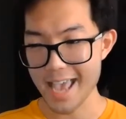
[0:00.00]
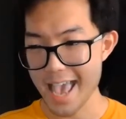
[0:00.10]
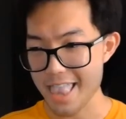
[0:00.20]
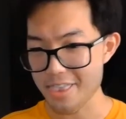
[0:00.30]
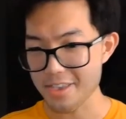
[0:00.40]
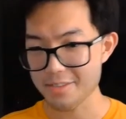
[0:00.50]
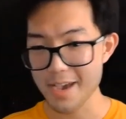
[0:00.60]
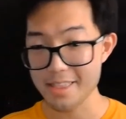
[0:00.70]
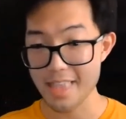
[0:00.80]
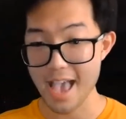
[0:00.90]
And
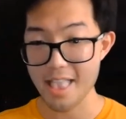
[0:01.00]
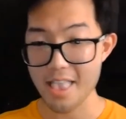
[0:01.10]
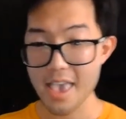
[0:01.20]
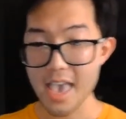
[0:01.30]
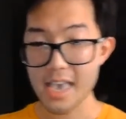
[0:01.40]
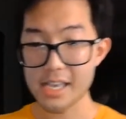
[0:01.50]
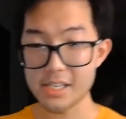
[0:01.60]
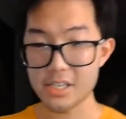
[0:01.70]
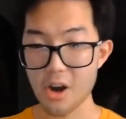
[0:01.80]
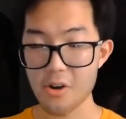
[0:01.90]
despite that,
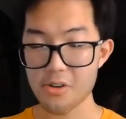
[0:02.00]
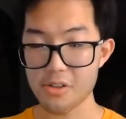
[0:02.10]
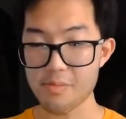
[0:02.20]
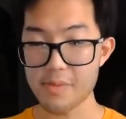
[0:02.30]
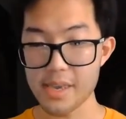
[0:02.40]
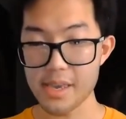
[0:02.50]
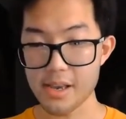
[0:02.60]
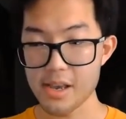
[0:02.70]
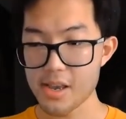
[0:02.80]
is currently being,